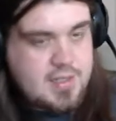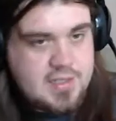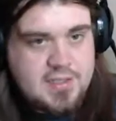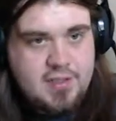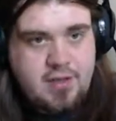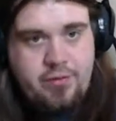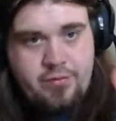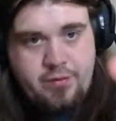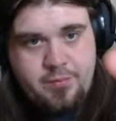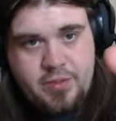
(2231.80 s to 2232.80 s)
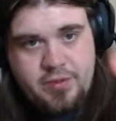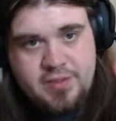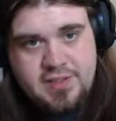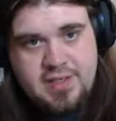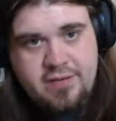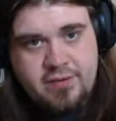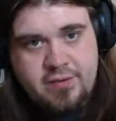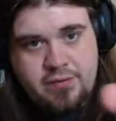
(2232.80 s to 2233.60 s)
NCAA football is 7.